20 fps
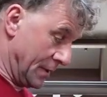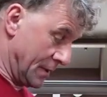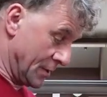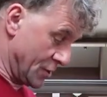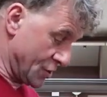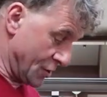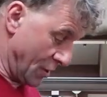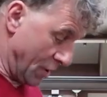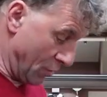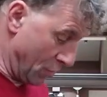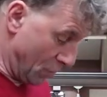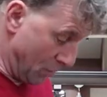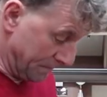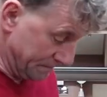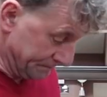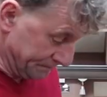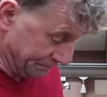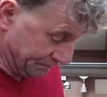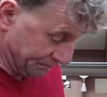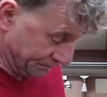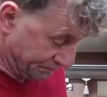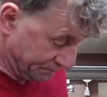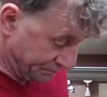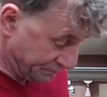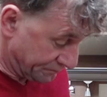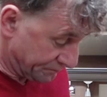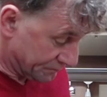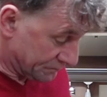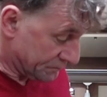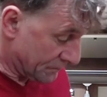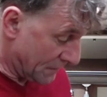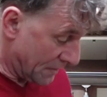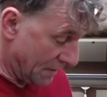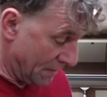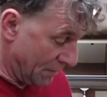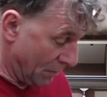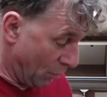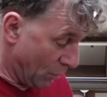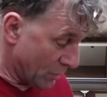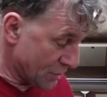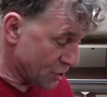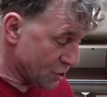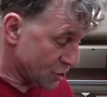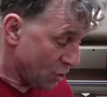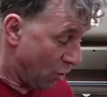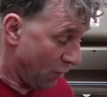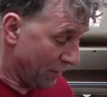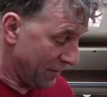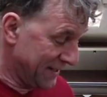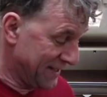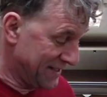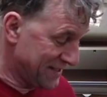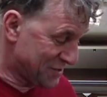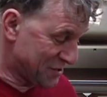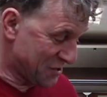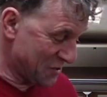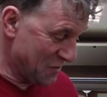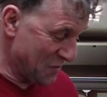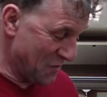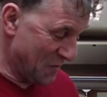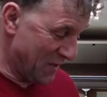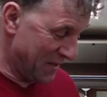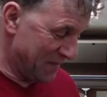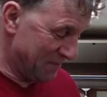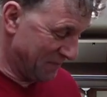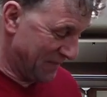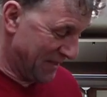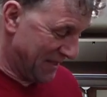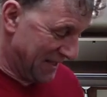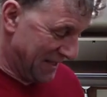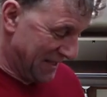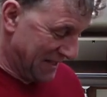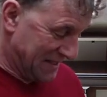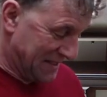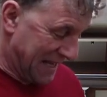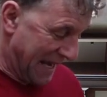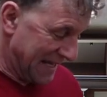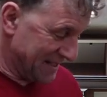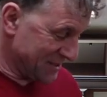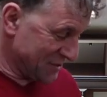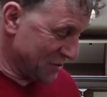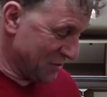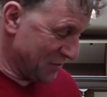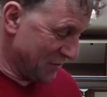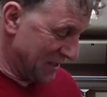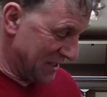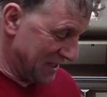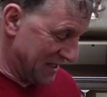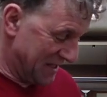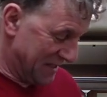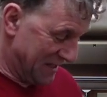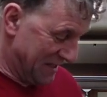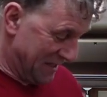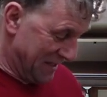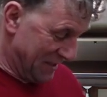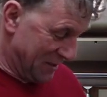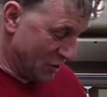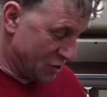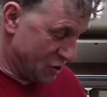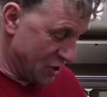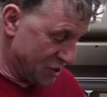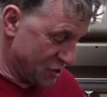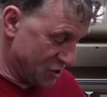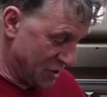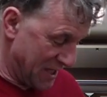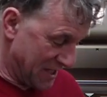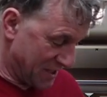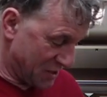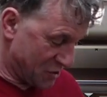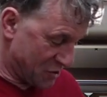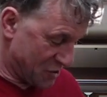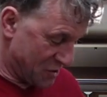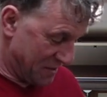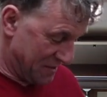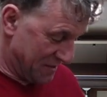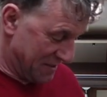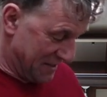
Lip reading: So we're starting to get to the logistics,